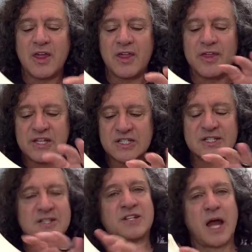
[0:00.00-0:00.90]
This is
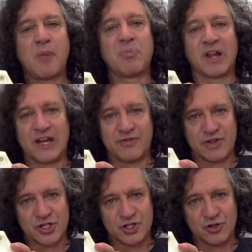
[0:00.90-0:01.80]
the template for the
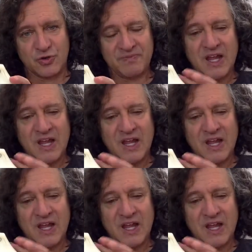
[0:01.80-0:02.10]
shoe.